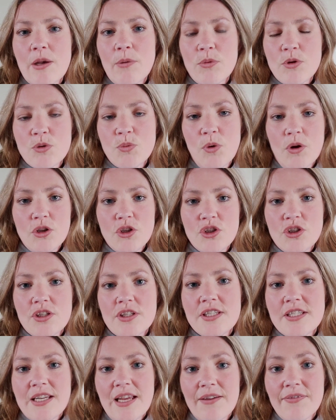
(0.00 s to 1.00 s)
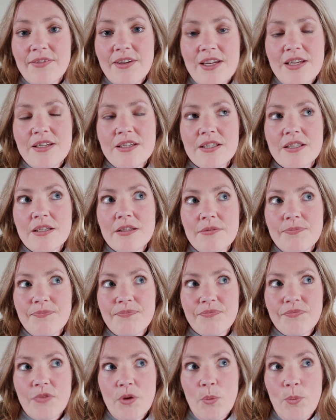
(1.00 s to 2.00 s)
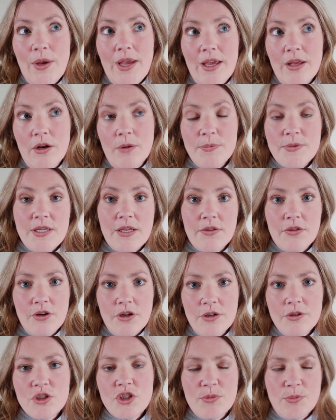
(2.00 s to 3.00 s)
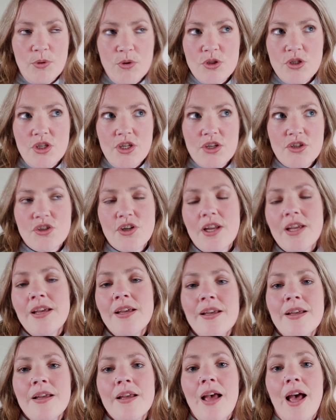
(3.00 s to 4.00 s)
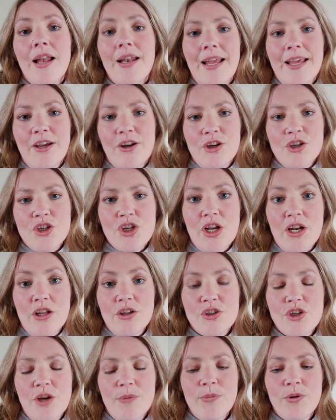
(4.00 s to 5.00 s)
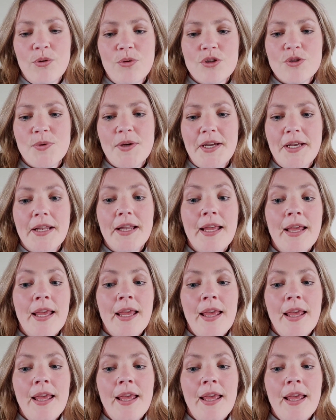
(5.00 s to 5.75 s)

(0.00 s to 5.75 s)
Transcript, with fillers: I was watching Stephanie's weigh in update there. She posted yesterday. I'll link her channel down below as well.